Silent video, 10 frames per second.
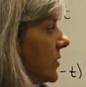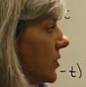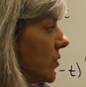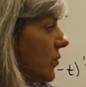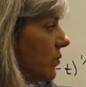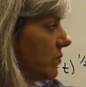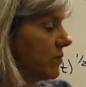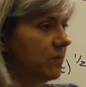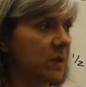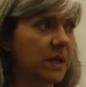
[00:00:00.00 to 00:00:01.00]
you
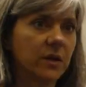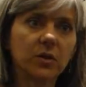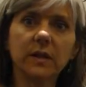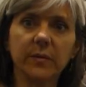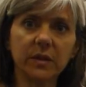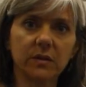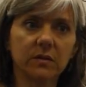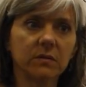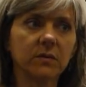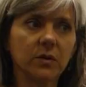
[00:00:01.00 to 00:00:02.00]
plug in your limits,
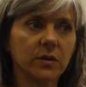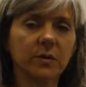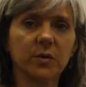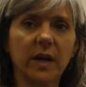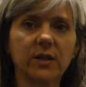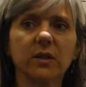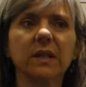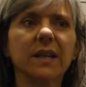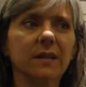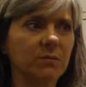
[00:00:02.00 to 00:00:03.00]
do your subtraction,